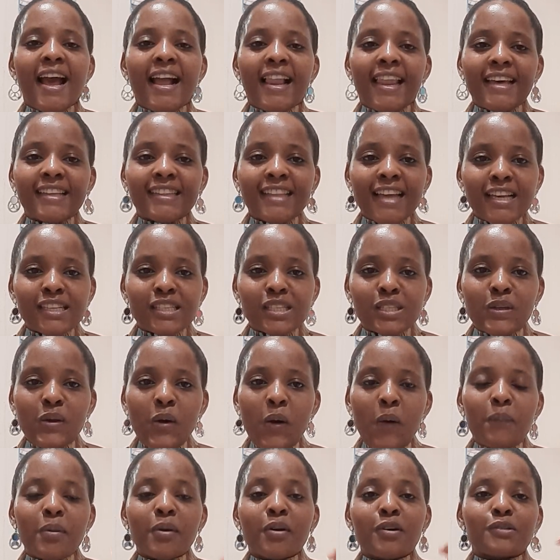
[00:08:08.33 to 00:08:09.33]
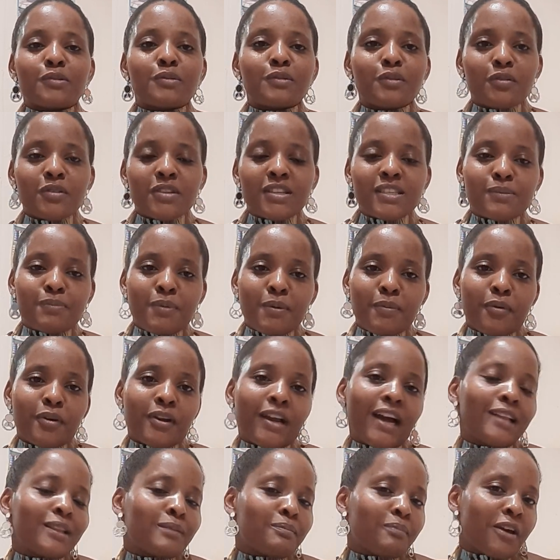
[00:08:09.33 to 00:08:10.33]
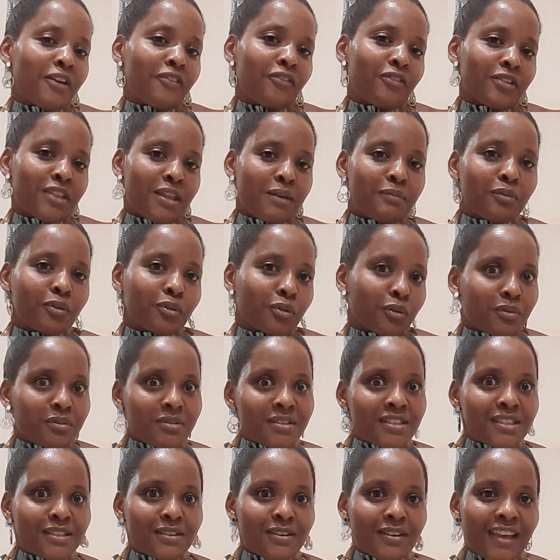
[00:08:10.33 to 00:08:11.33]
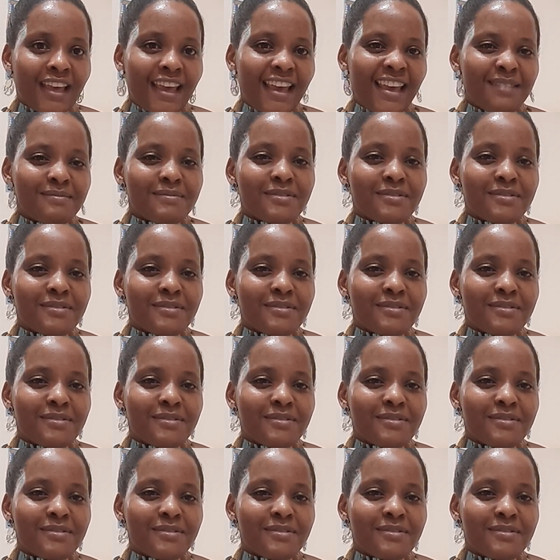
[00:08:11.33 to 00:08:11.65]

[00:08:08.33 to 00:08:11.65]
let us know. Because, you know, these people, you can't buy for them clothes, okay?